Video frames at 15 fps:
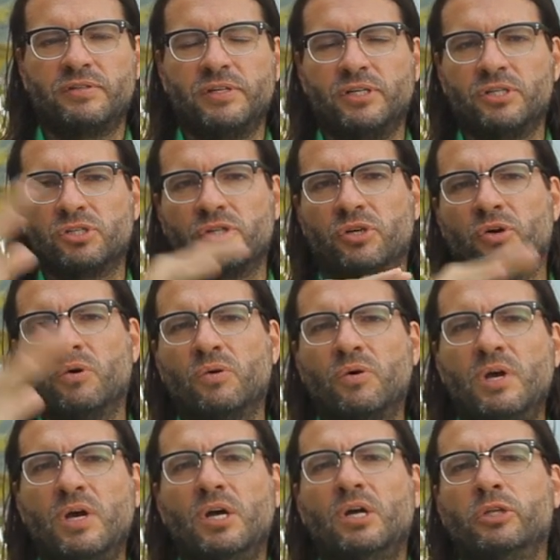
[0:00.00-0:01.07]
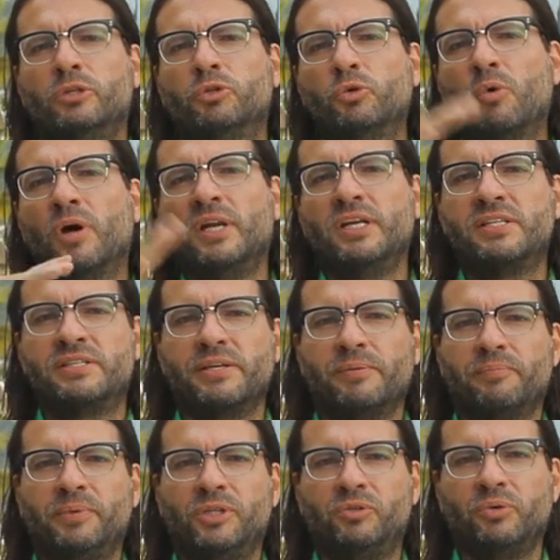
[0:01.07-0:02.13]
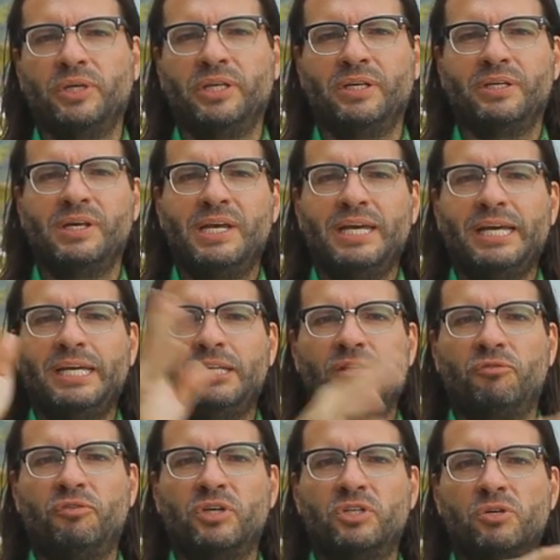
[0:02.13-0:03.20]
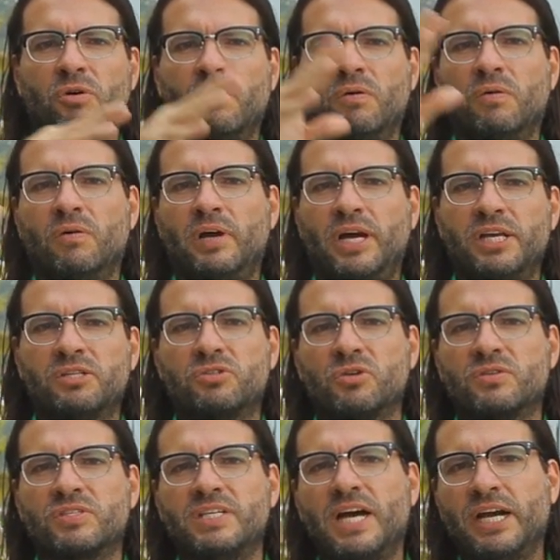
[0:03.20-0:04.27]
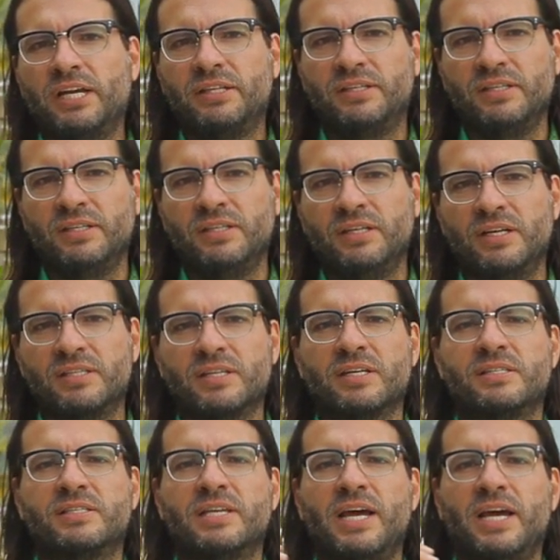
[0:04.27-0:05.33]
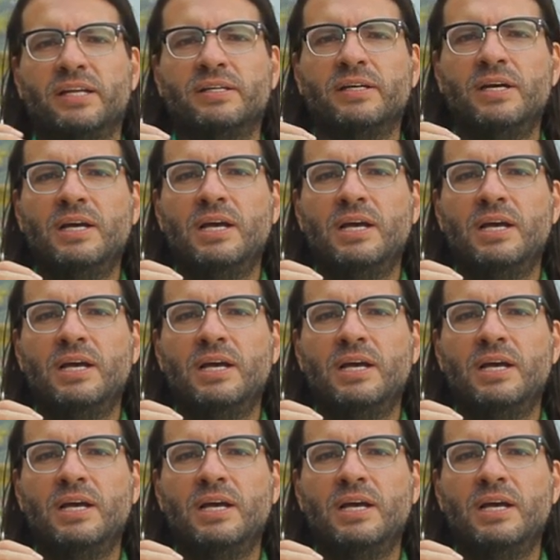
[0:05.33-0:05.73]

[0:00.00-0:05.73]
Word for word: There's no dualism between individual and society, as I said.